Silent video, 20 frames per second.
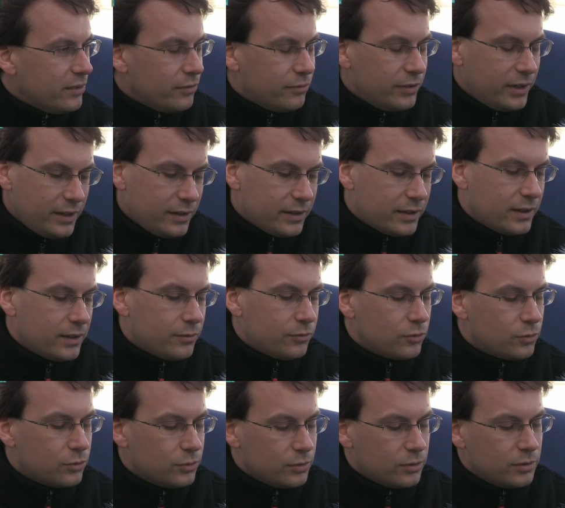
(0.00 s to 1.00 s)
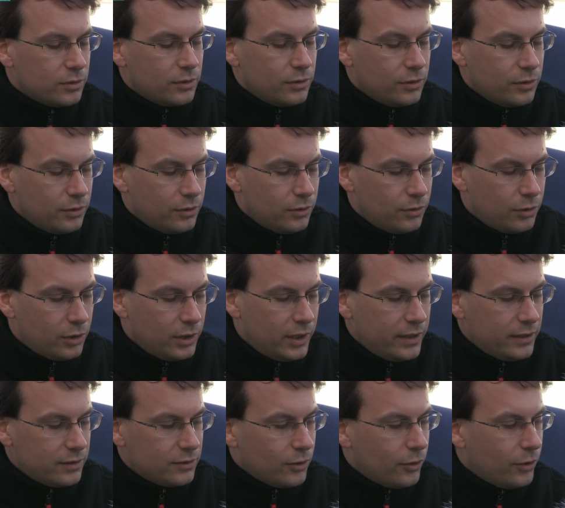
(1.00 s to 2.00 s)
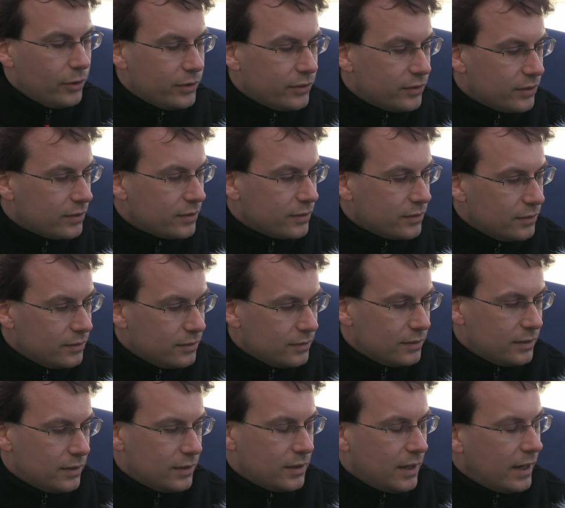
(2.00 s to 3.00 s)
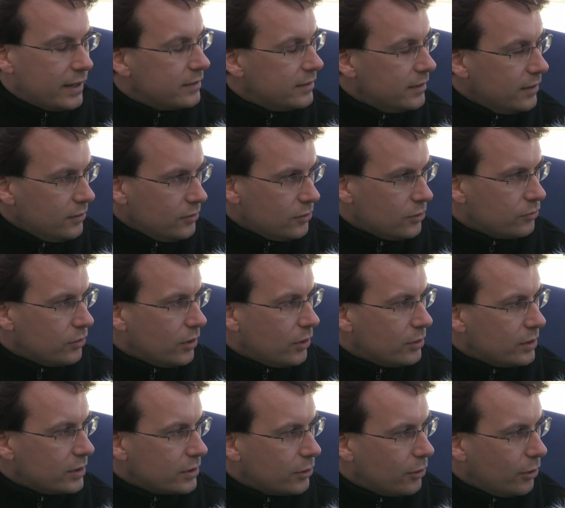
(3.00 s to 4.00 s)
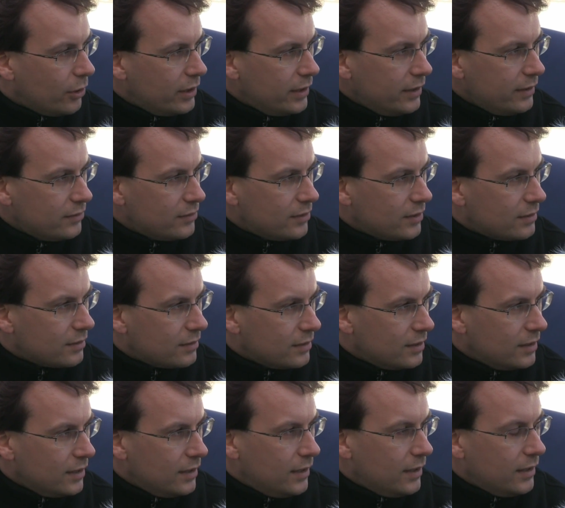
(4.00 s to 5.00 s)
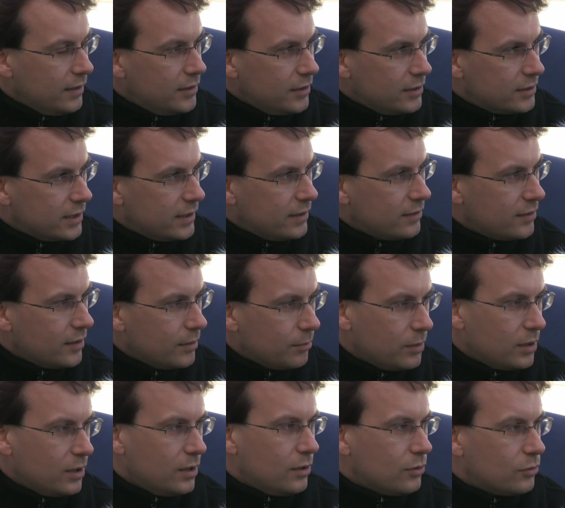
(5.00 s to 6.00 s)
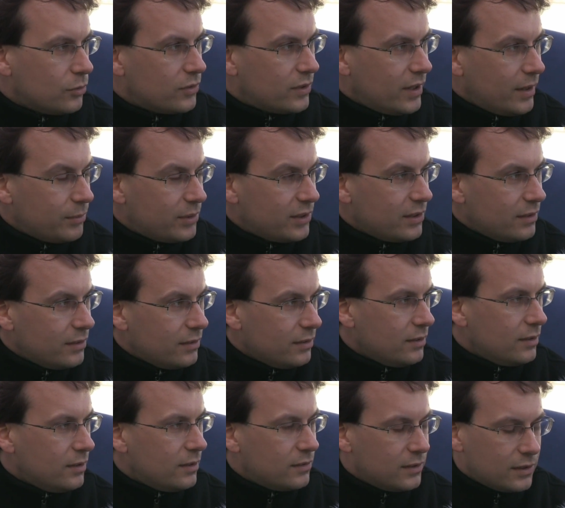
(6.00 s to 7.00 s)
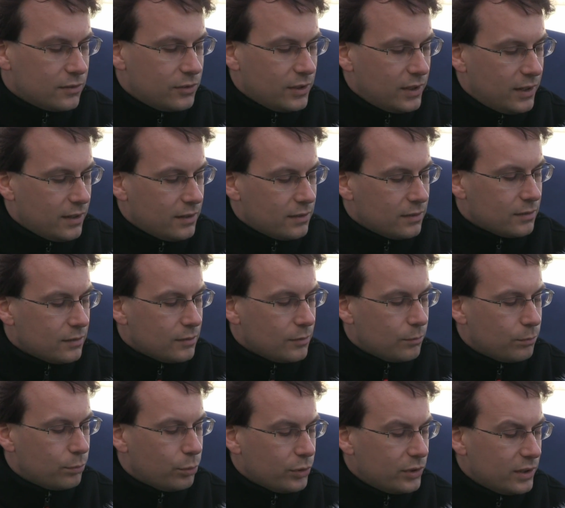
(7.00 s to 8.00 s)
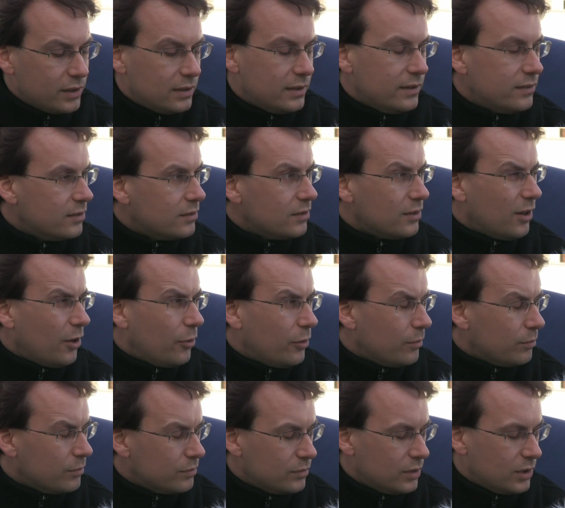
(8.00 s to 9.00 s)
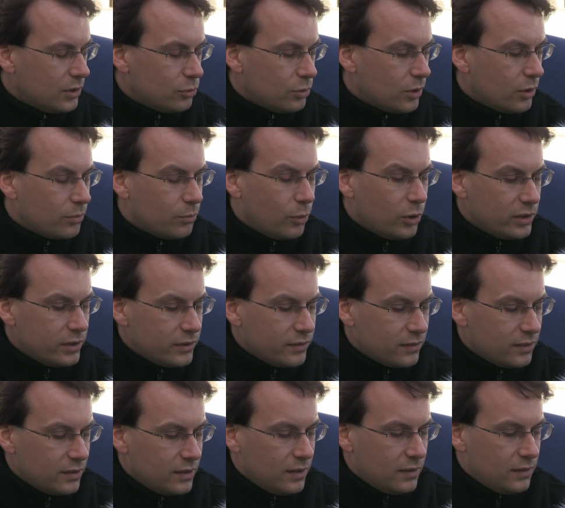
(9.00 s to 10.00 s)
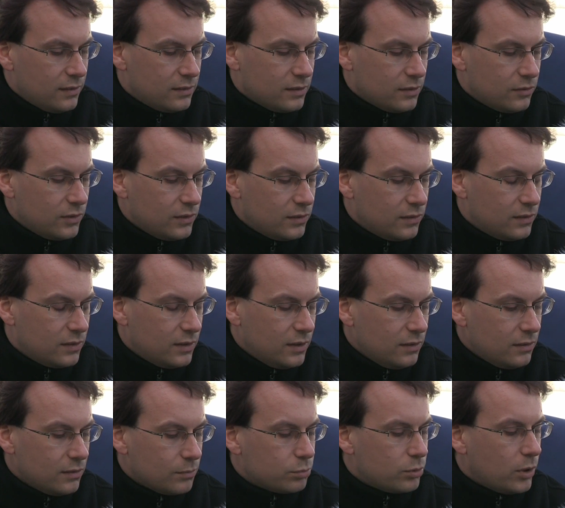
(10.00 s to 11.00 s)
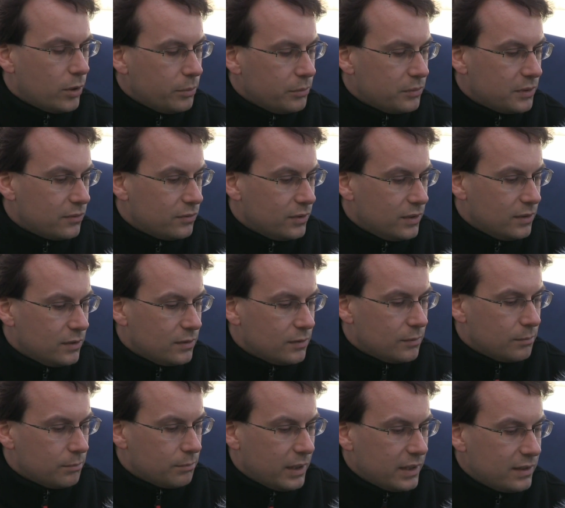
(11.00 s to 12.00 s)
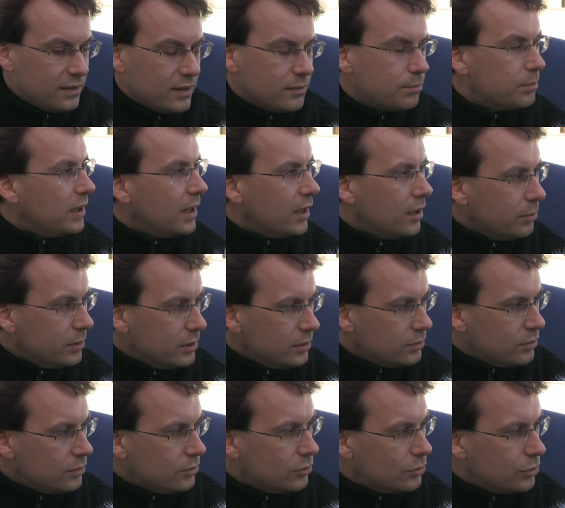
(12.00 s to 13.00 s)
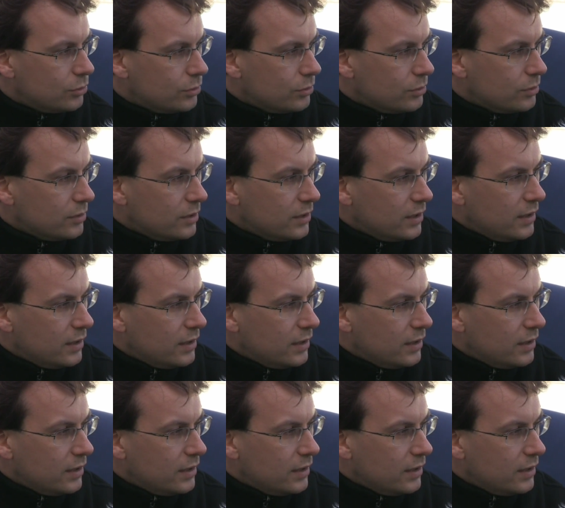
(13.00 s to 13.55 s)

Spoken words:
the way, I have to collect all the ideas of our colleagues and integrate them to something that we can put at least into our models, since we see the problem that we might not be able to